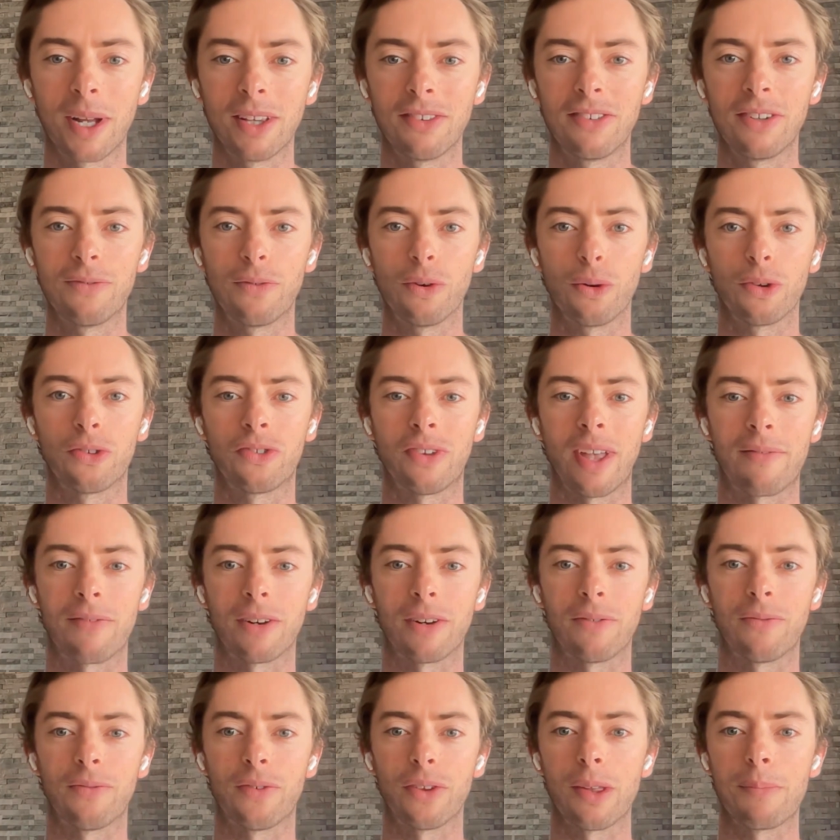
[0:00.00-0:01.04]
24
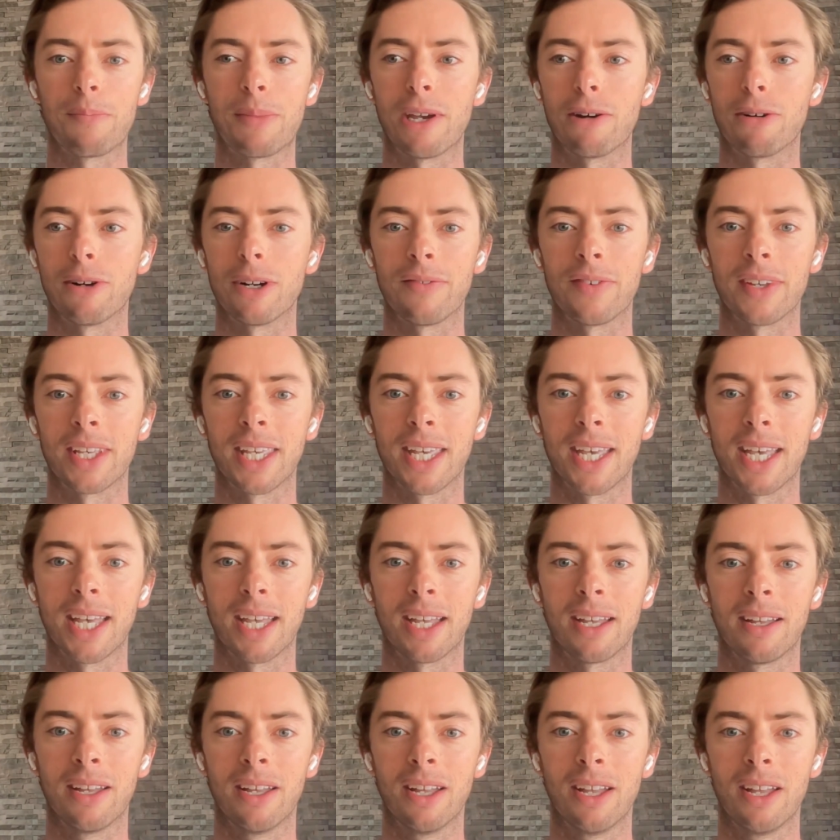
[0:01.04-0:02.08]
7 for the period of a
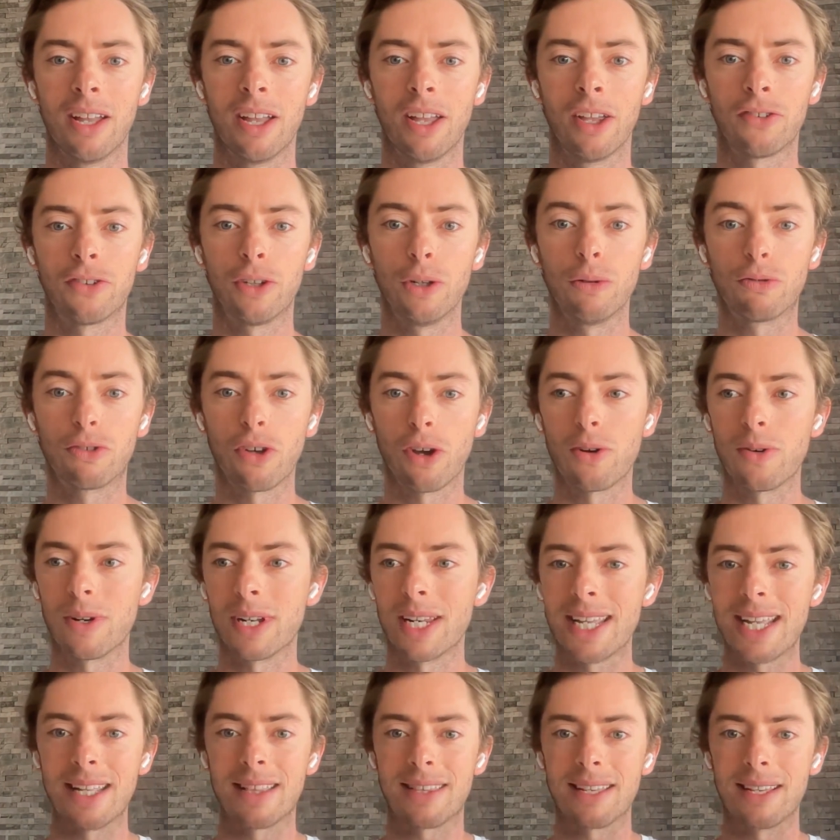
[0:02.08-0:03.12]
year. So you don't
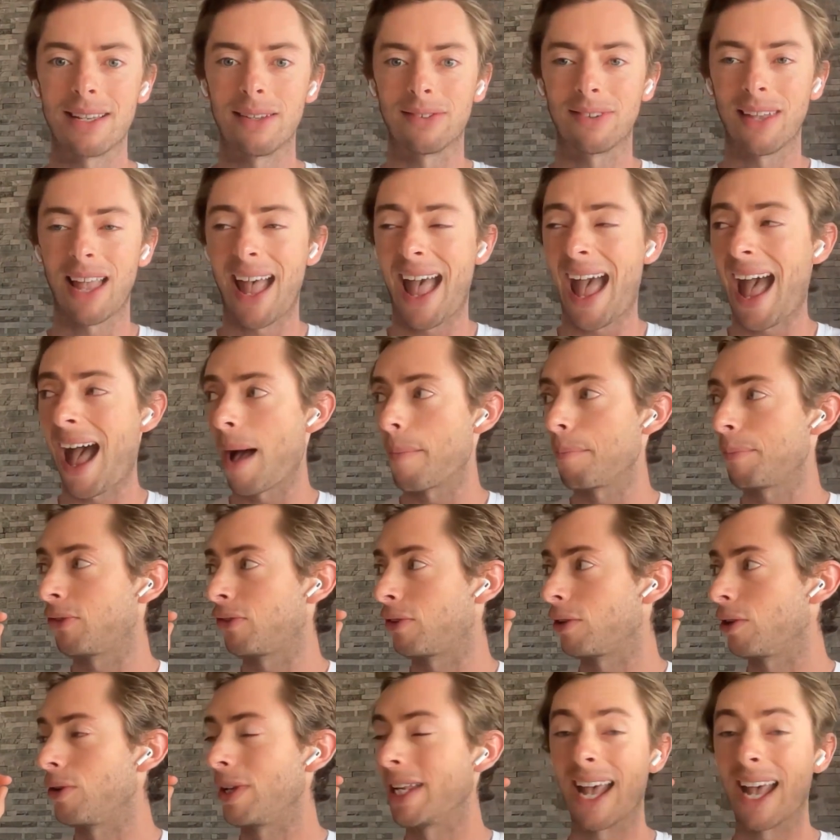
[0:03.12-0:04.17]
need these
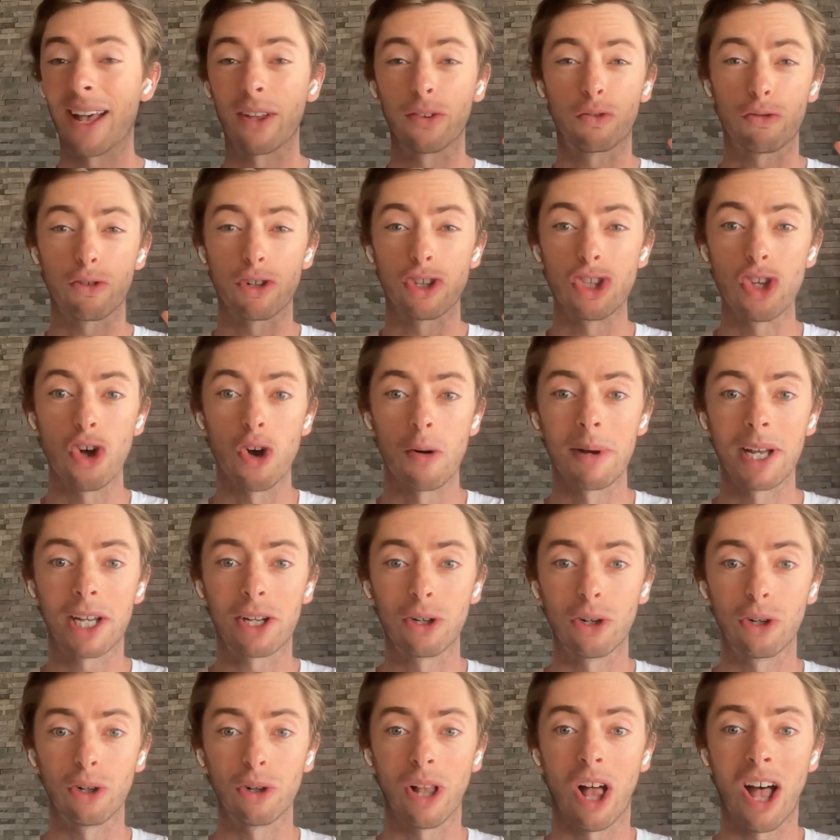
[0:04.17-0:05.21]
absolutely
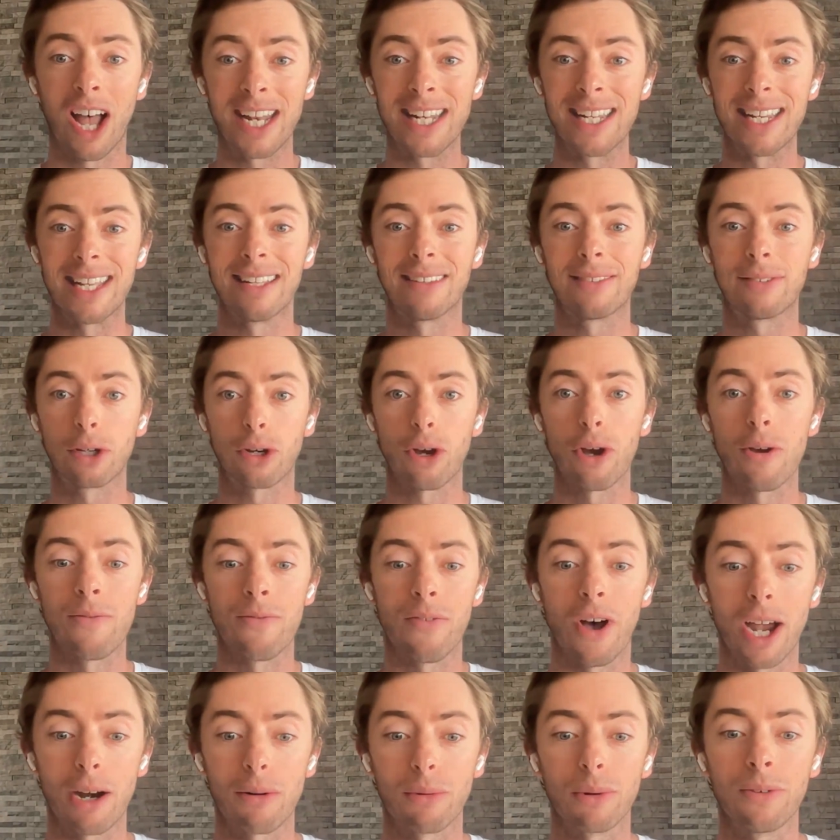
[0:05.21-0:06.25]
astronomical, I need to go
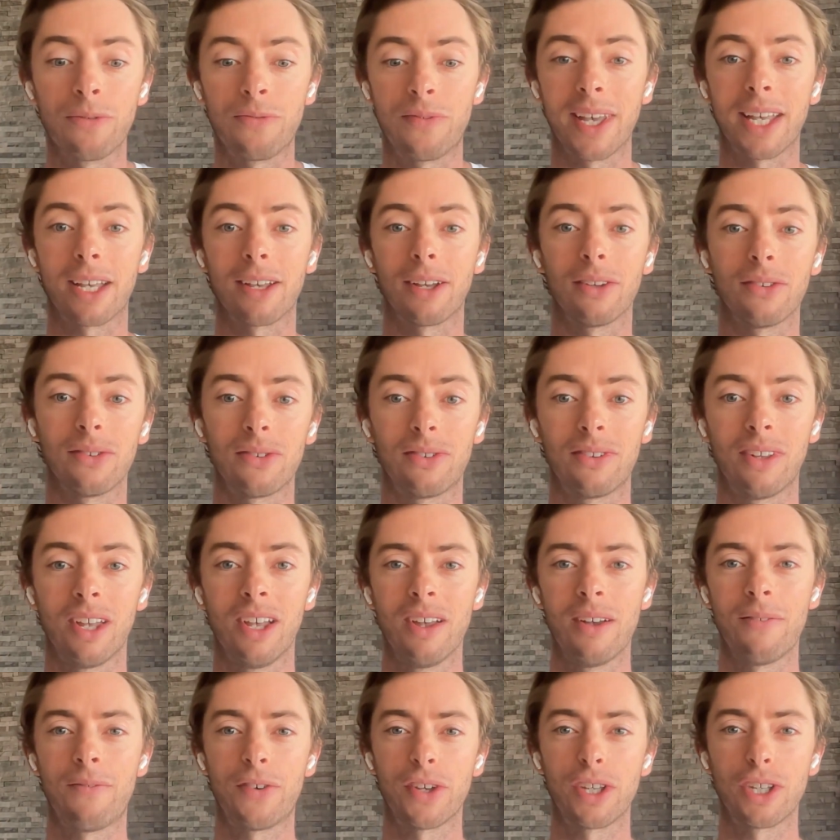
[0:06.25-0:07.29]
viral figures
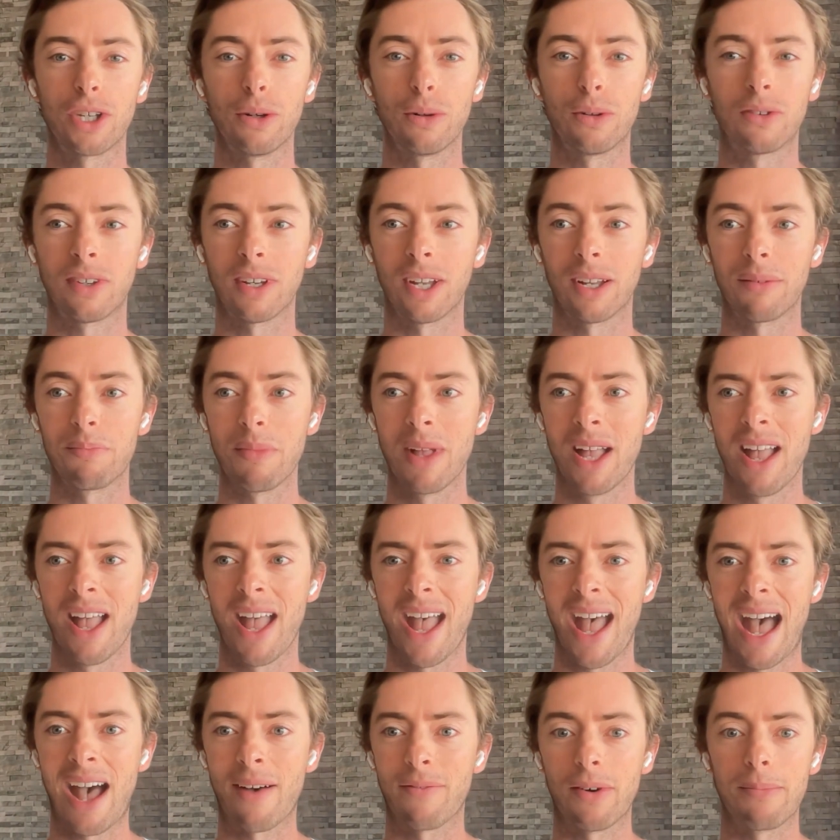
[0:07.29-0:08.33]
for you to
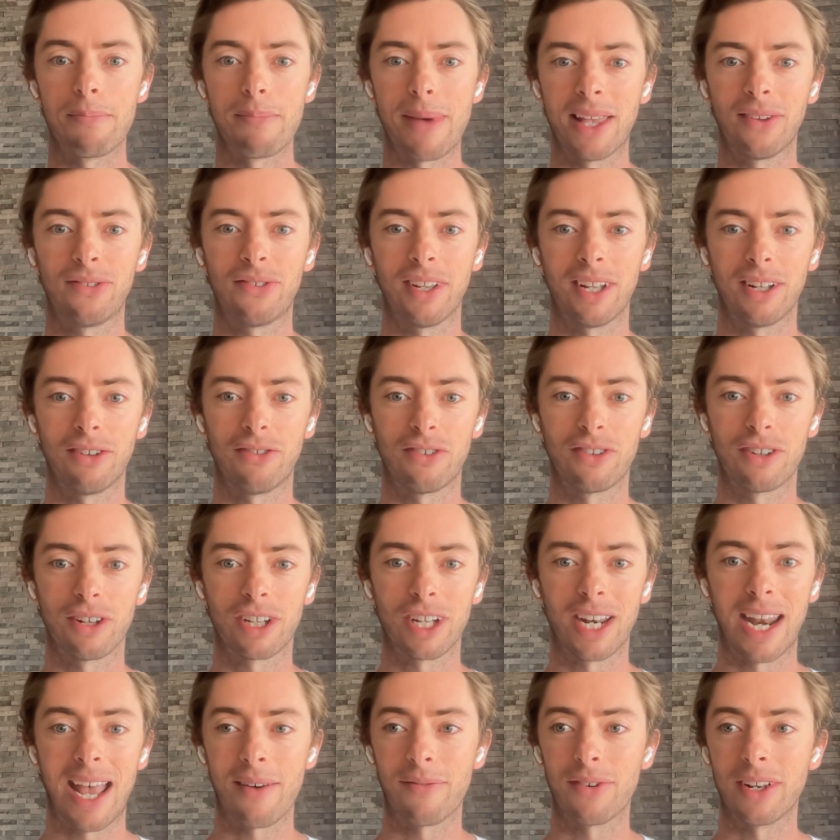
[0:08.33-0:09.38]
have a message
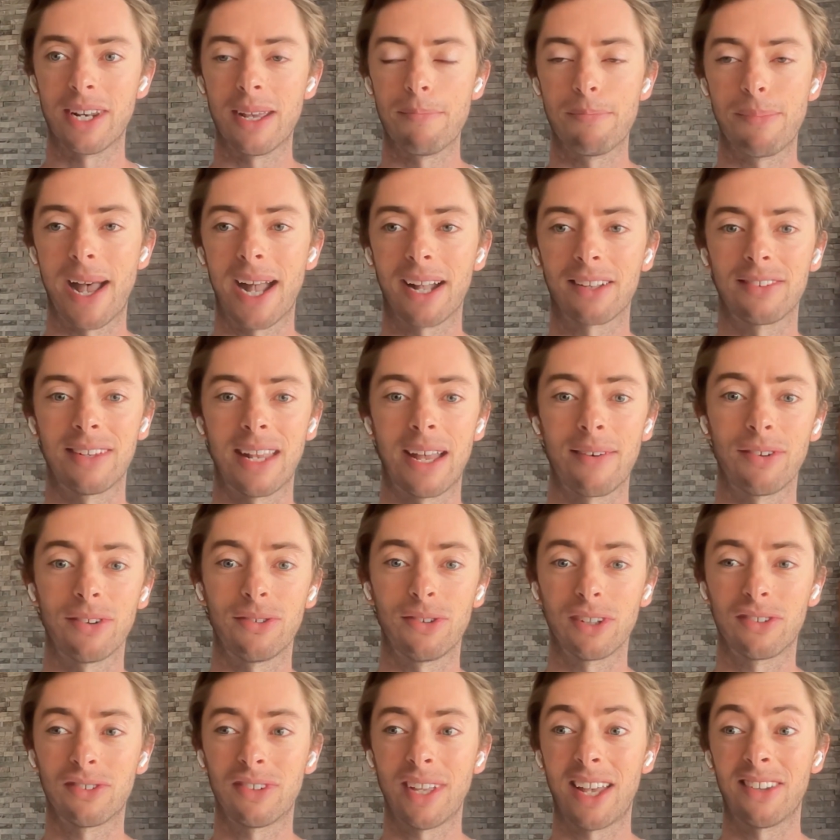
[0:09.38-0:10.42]
that can have an impact and have a
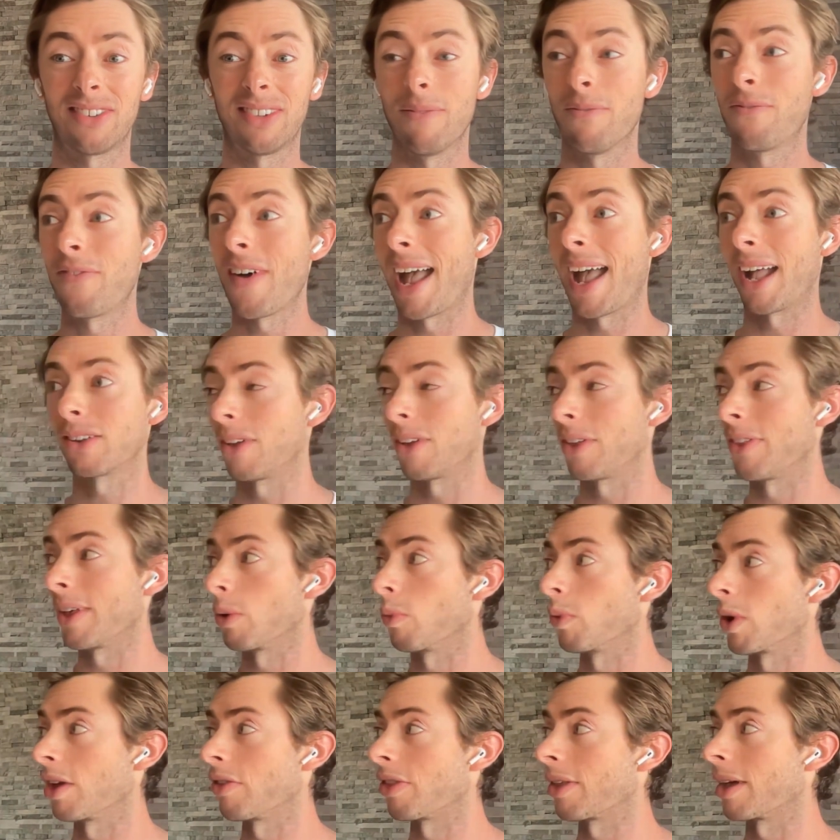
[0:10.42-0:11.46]
success. In fact, I
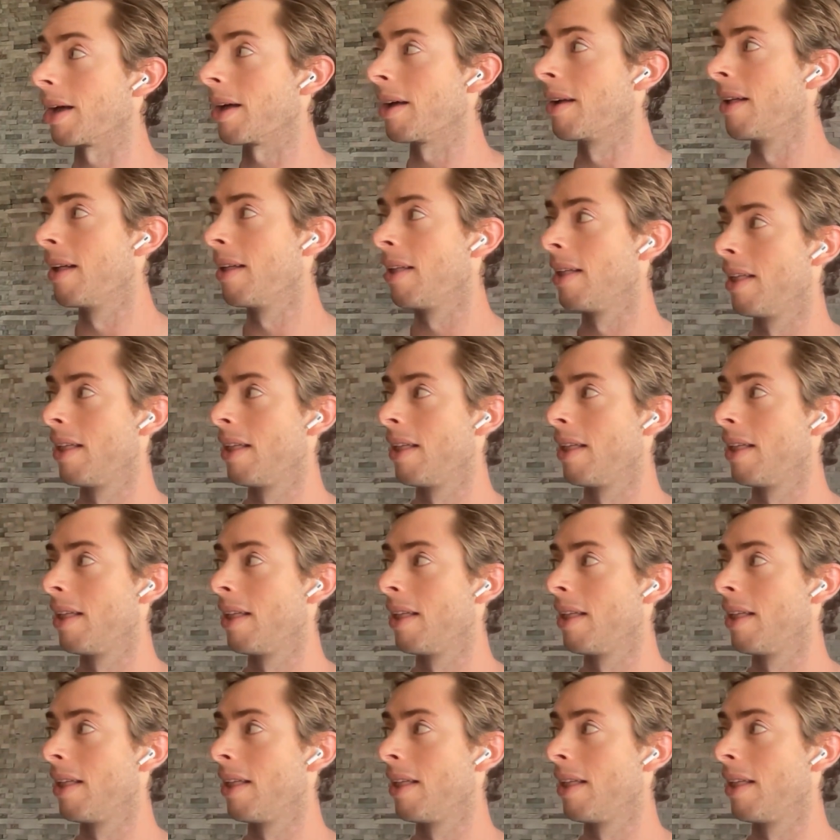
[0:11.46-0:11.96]
think one of the